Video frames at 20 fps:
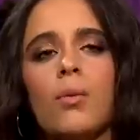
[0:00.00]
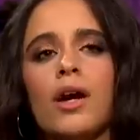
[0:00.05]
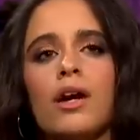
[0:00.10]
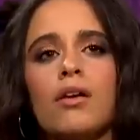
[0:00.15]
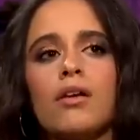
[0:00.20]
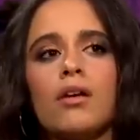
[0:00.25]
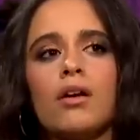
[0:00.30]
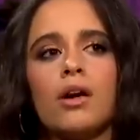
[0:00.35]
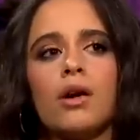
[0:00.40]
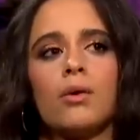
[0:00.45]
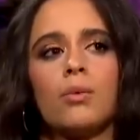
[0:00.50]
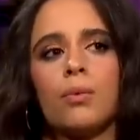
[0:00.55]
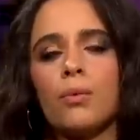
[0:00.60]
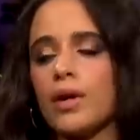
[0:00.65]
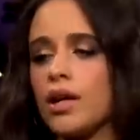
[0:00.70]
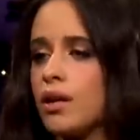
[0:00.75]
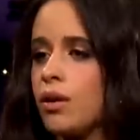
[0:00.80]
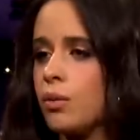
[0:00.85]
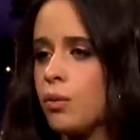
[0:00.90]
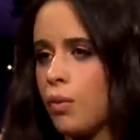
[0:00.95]
we're
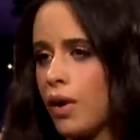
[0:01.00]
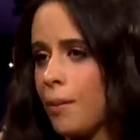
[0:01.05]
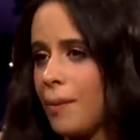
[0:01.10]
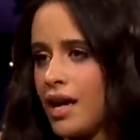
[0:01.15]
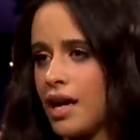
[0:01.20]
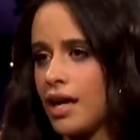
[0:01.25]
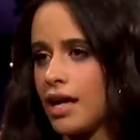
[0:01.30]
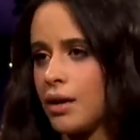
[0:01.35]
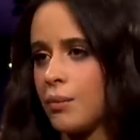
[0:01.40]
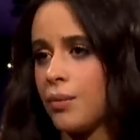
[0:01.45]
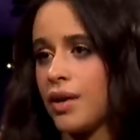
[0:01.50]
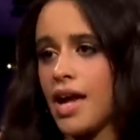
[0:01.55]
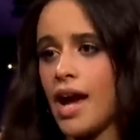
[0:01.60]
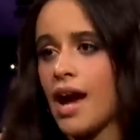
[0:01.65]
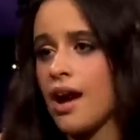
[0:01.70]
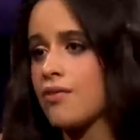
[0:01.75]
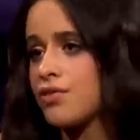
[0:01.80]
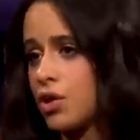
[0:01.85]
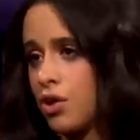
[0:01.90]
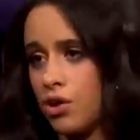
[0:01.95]
real women and we
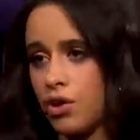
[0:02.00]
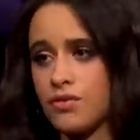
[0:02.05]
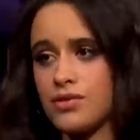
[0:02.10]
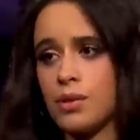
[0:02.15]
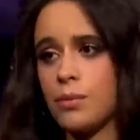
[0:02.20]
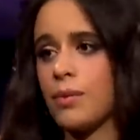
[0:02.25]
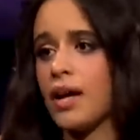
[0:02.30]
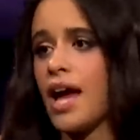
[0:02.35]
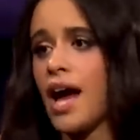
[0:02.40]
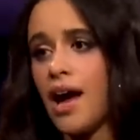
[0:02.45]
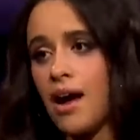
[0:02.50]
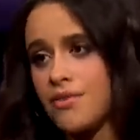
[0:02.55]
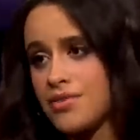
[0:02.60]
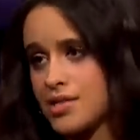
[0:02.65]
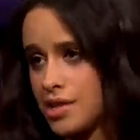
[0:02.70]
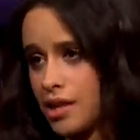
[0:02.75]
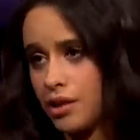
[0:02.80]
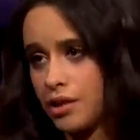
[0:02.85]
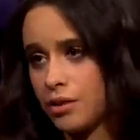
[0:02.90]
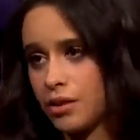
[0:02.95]
have curves and we
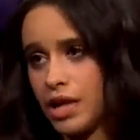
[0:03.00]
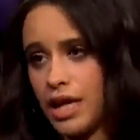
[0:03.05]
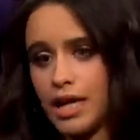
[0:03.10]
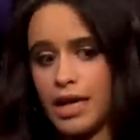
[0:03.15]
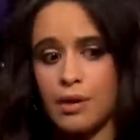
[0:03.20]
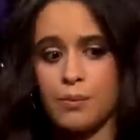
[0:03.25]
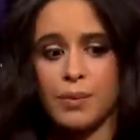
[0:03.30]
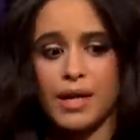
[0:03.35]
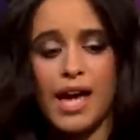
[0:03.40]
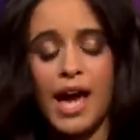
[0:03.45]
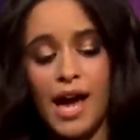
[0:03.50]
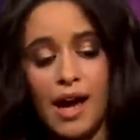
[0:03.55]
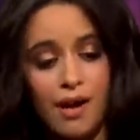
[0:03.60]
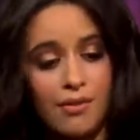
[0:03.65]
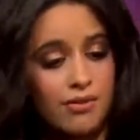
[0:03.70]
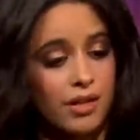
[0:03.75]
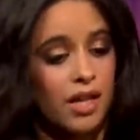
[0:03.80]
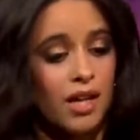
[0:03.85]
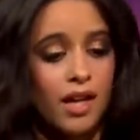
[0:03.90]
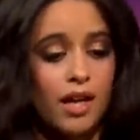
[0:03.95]
have cellulite and we
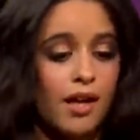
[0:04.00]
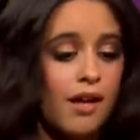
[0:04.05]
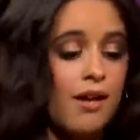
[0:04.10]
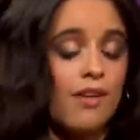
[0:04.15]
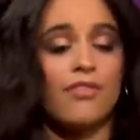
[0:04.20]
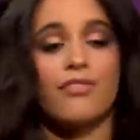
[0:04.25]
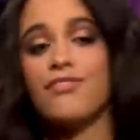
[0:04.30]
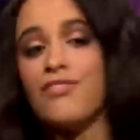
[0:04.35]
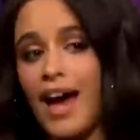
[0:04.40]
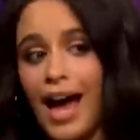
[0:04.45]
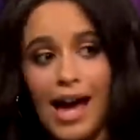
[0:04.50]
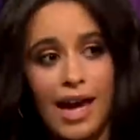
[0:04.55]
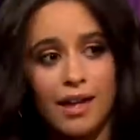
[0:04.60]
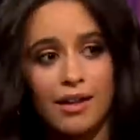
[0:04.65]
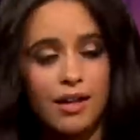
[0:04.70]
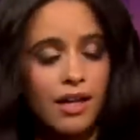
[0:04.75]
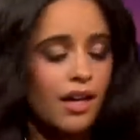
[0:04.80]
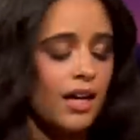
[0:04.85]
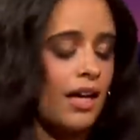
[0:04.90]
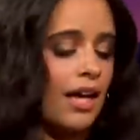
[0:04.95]
have fat.